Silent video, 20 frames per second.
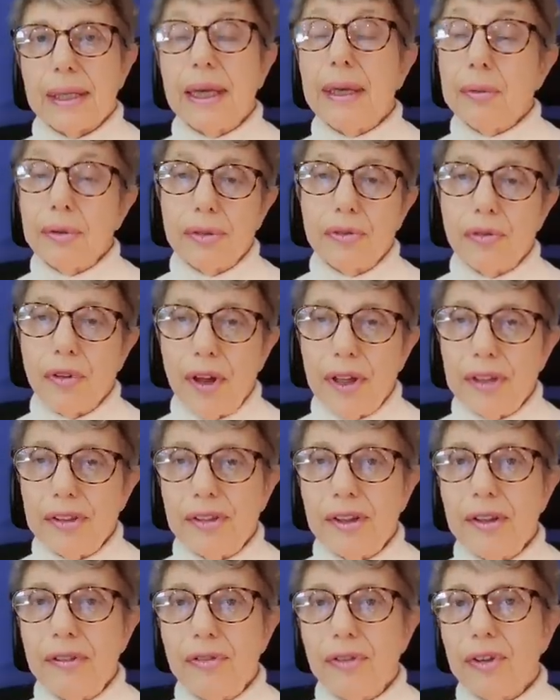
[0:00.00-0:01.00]
He was
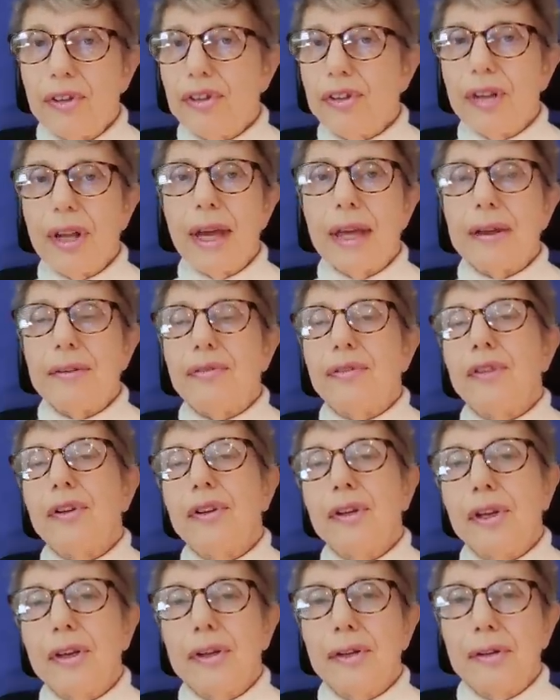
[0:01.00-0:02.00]
fighting for his life
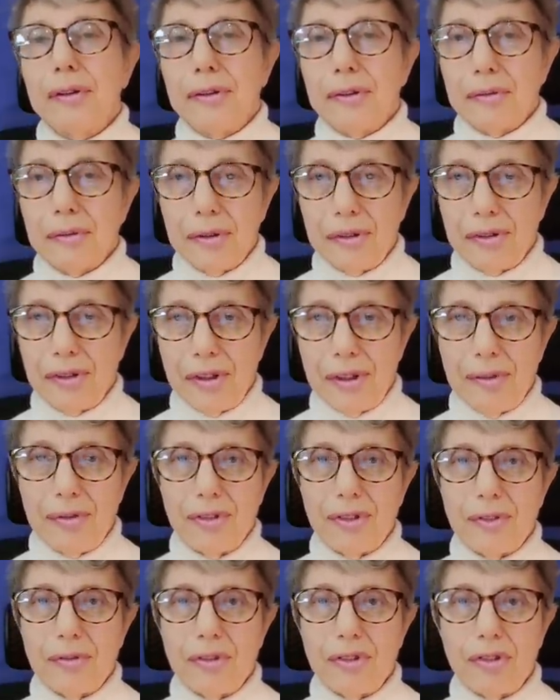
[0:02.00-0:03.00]
and the, the
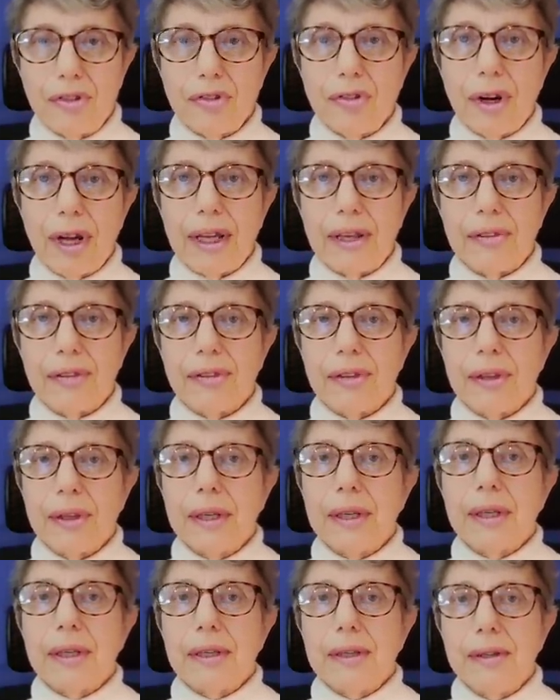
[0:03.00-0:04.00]
reserves of strength
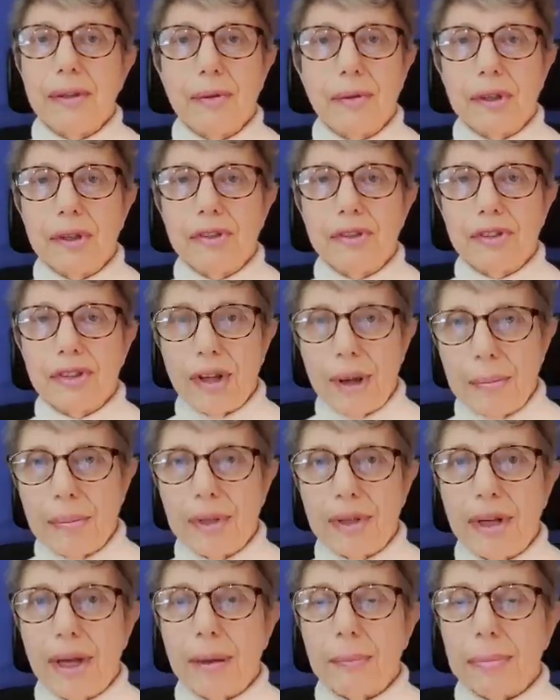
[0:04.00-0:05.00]
you can
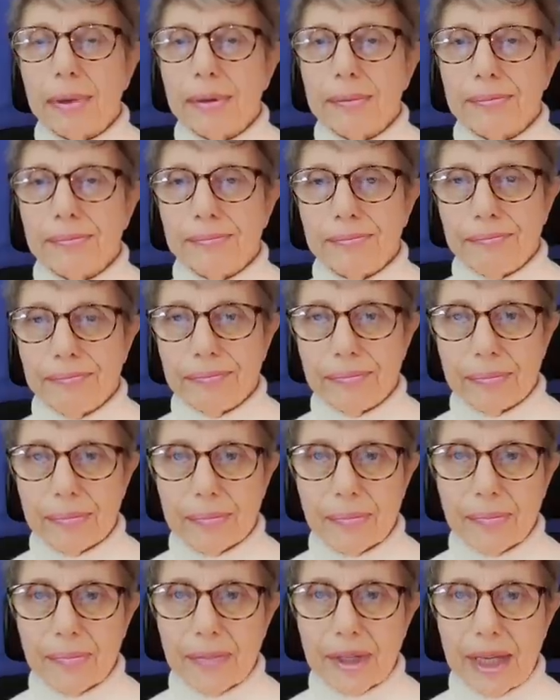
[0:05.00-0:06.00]
summon up
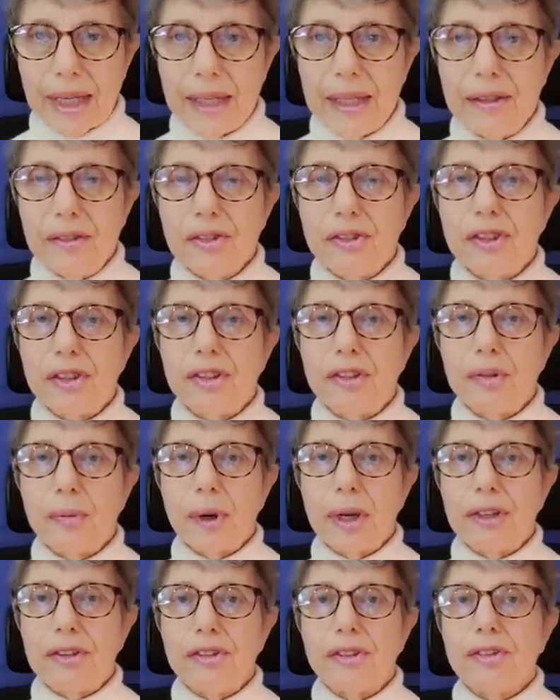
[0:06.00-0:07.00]
in
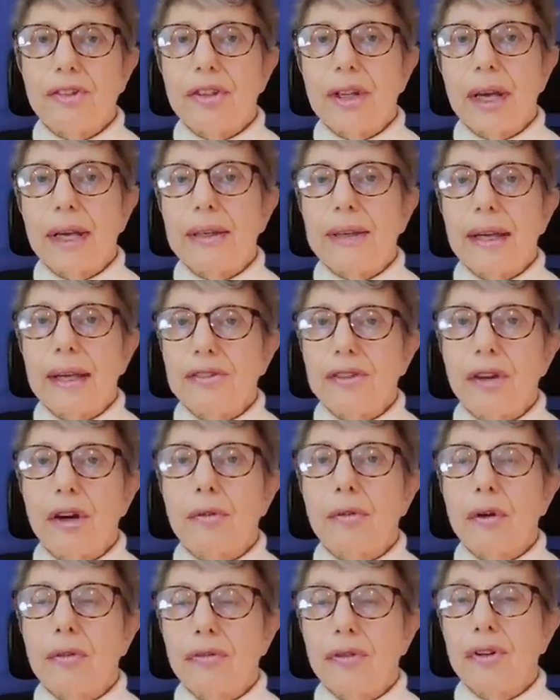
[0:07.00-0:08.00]
situations like that
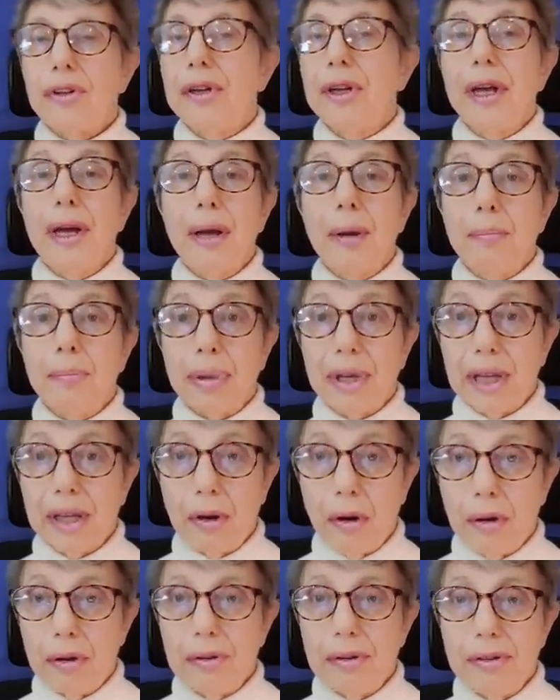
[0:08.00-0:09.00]
are often
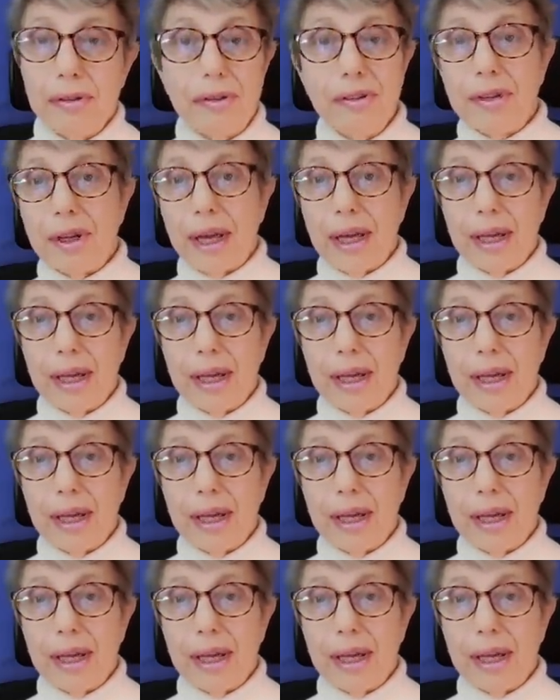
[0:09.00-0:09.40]
beyond